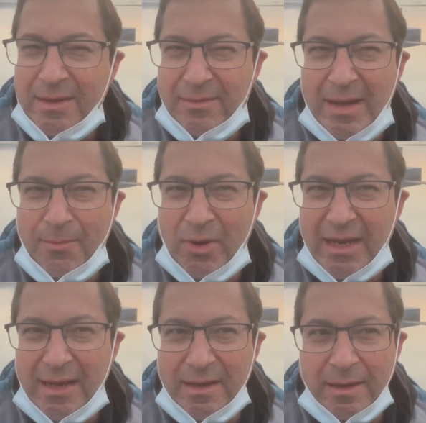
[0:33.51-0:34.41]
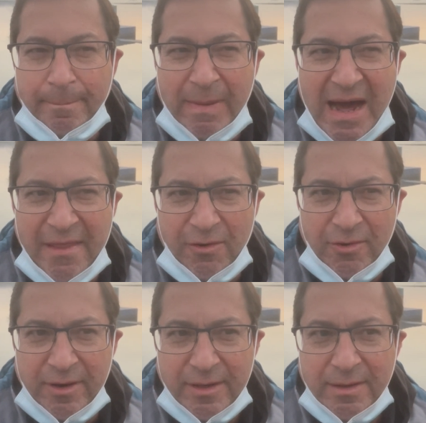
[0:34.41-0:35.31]
little
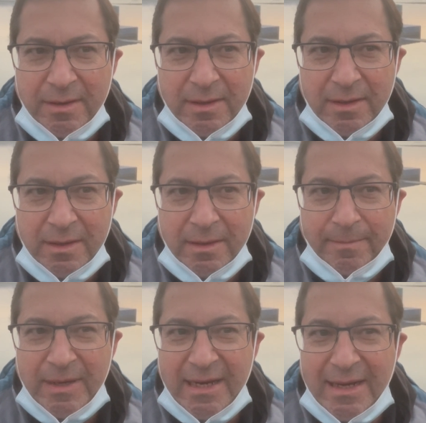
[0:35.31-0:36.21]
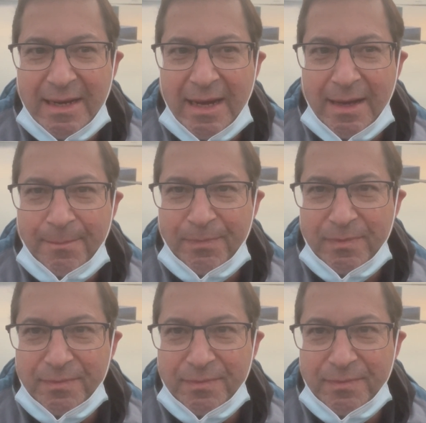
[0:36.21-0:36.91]
bothered, but I'm